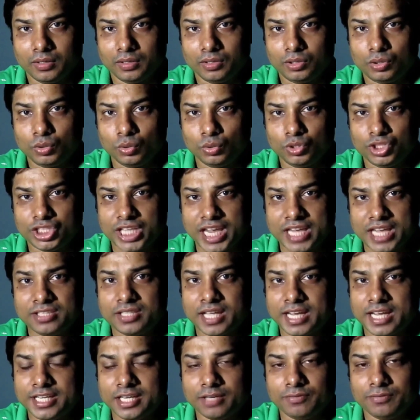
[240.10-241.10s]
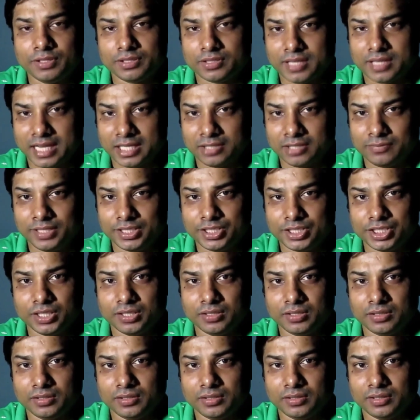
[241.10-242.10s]
to change the interface language
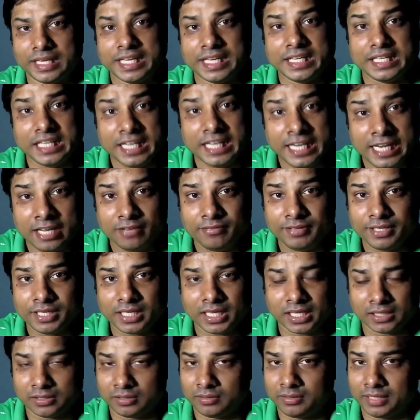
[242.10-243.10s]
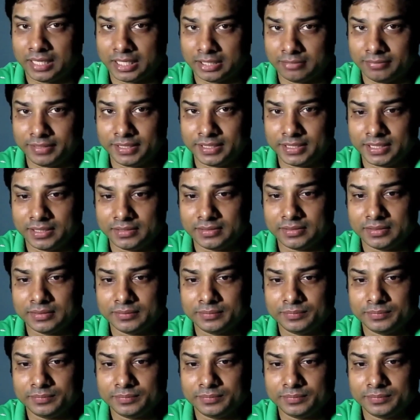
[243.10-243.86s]
in 11 other languages.